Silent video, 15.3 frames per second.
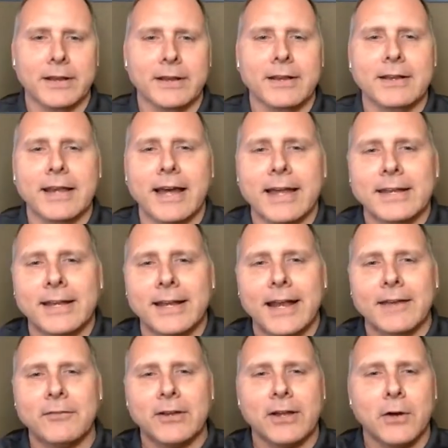And yeah, nice. I did
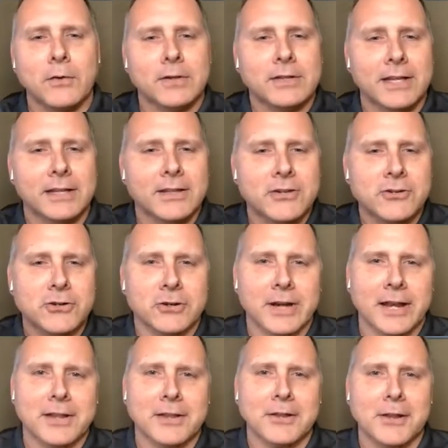have to go dig the shirt
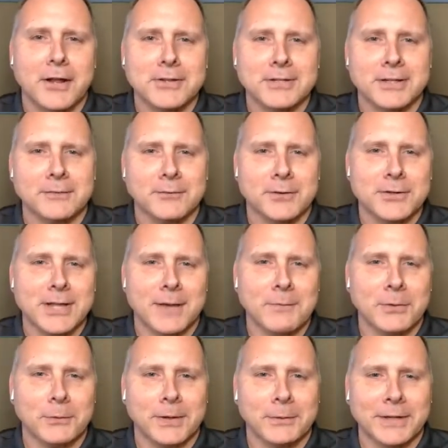out of the closet first time
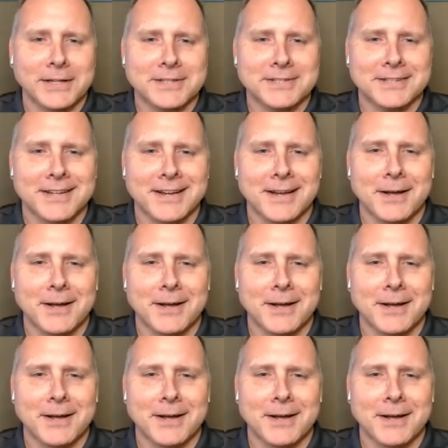in 3 weeks.